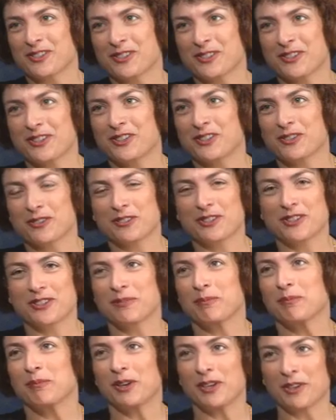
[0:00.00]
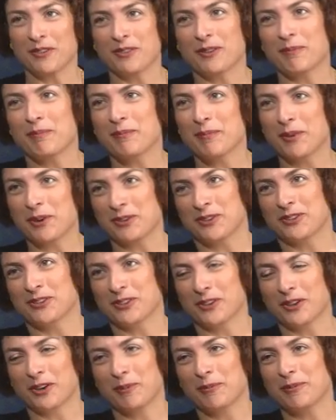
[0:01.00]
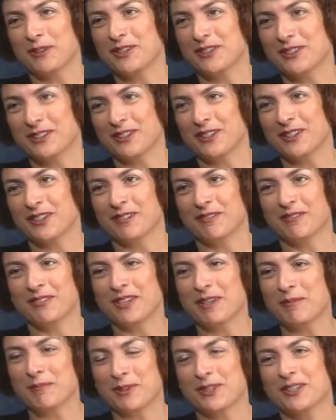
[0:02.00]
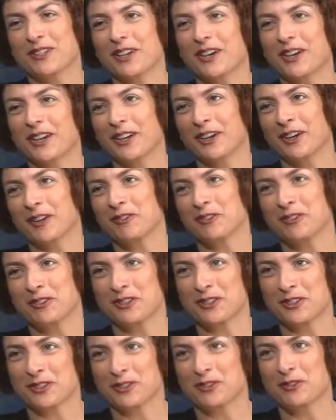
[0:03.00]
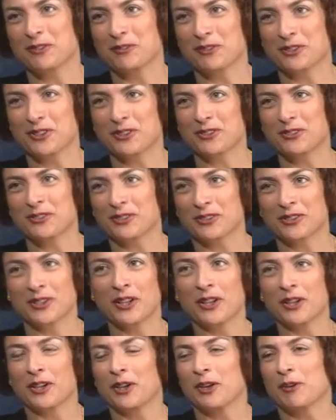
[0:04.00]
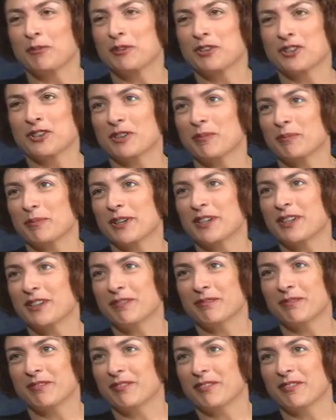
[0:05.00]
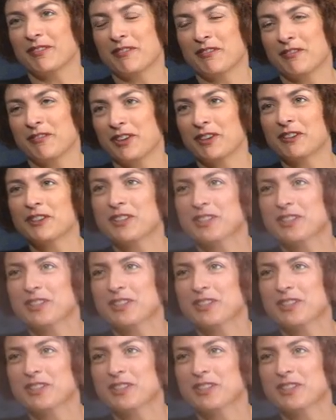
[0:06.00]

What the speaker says: surgeries, and one of the most common is the impetigo or the school sores, which can be very